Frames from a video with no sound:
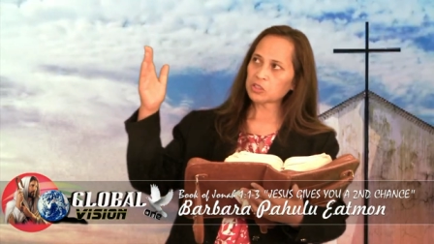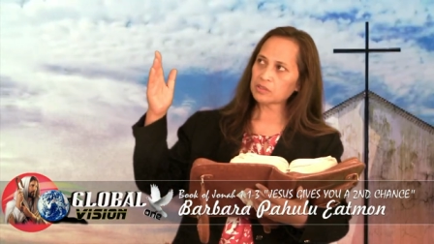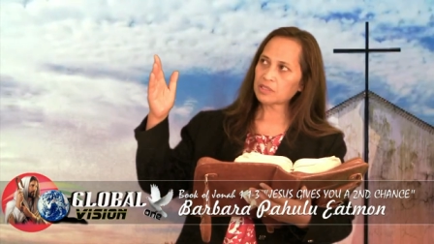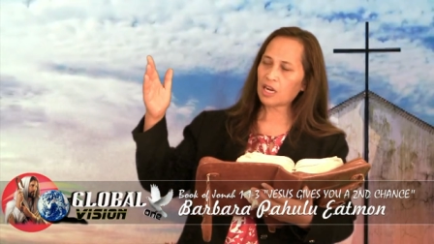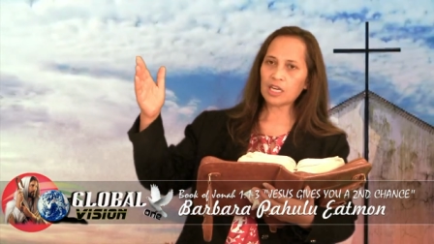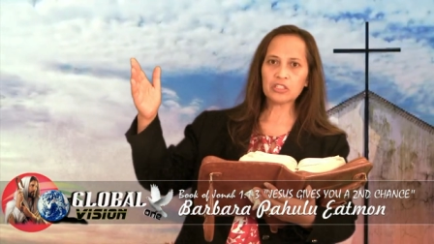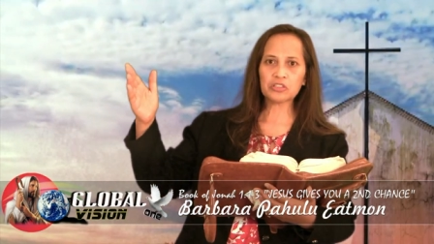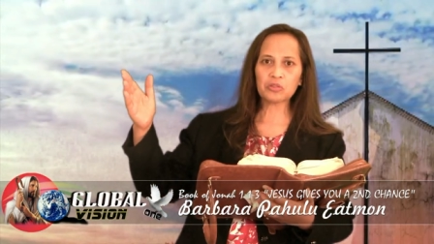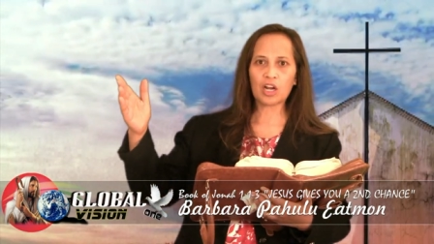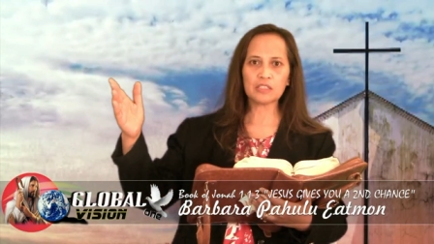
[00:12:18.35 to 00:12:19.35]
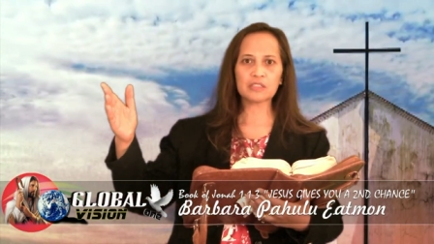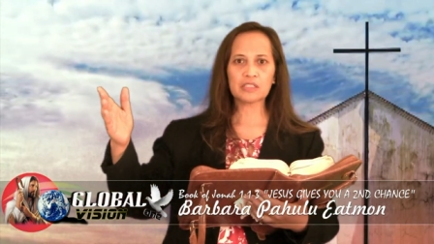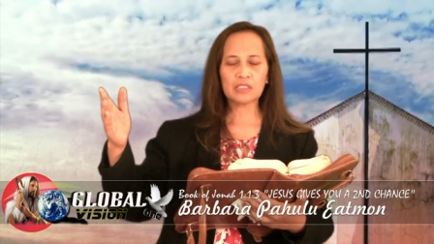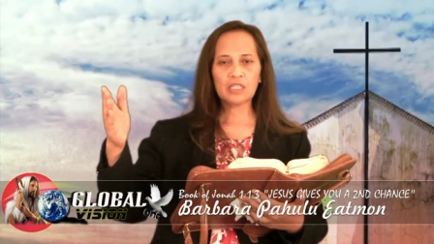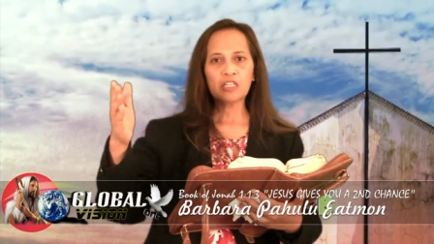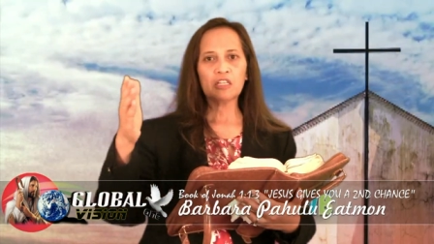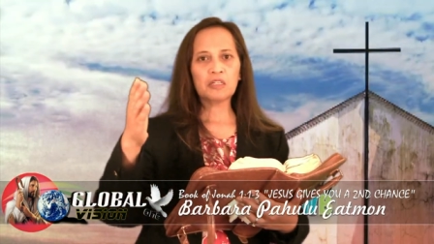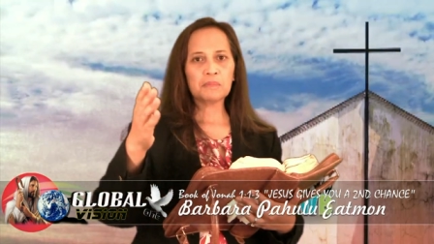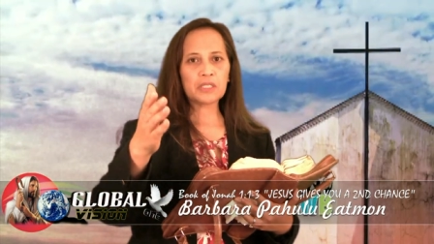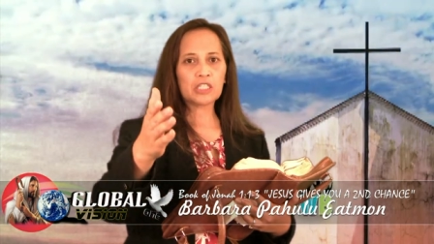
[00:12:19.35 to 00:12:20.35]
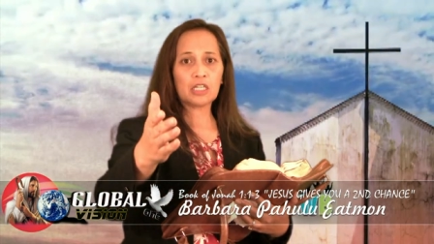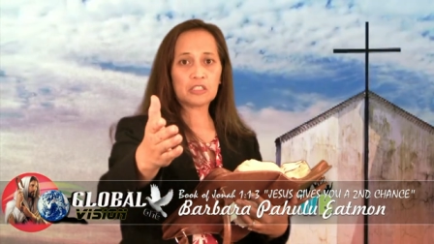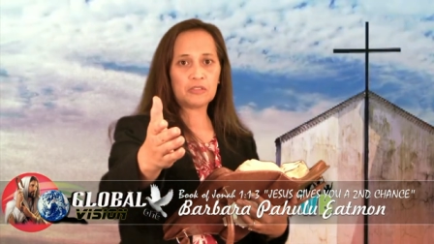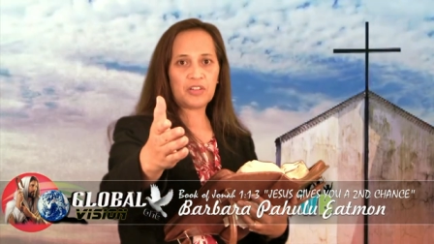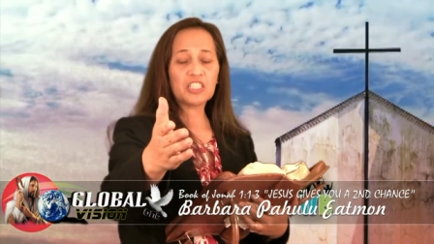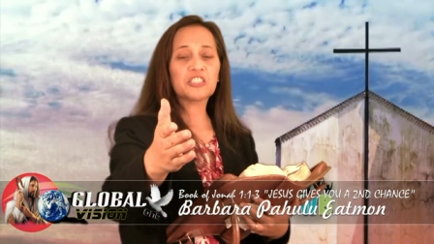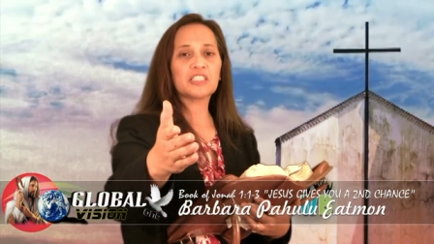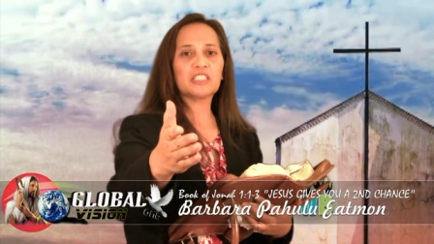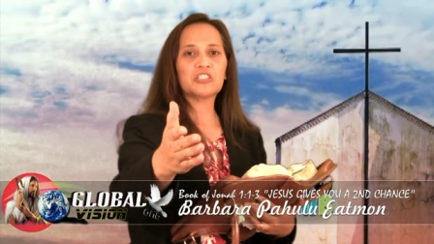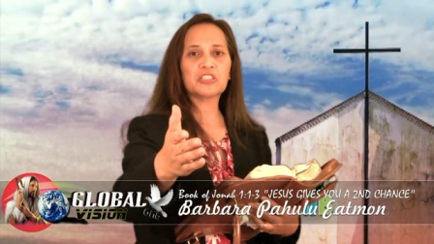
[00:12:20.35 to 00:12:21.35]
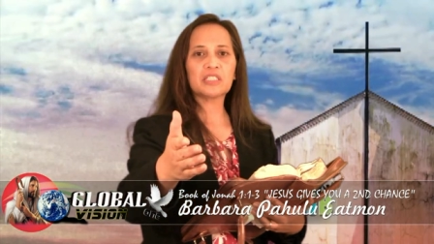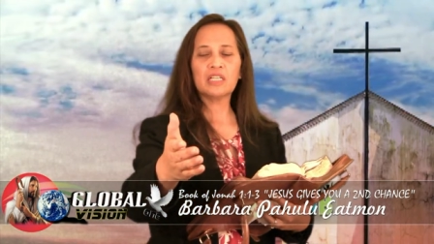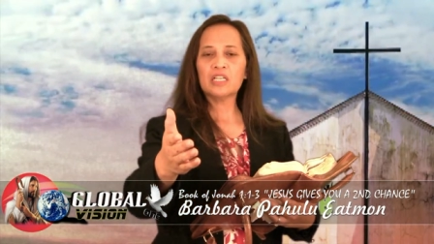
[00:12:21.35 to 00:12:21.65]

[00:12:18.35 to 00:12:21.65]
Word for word: to die on the cross because of us sinners.